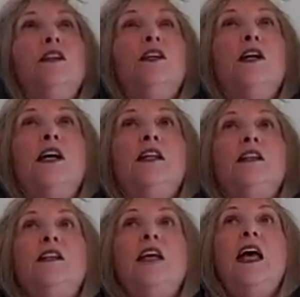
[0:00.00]
Good.
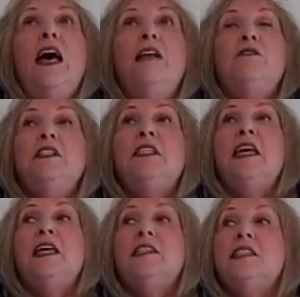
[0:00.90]
And
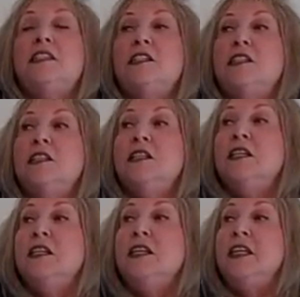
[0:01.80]
resist.
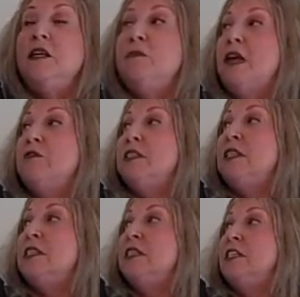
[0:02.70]
Keep that
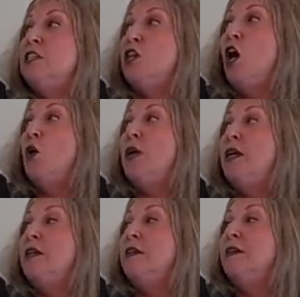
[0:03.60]
resistance going.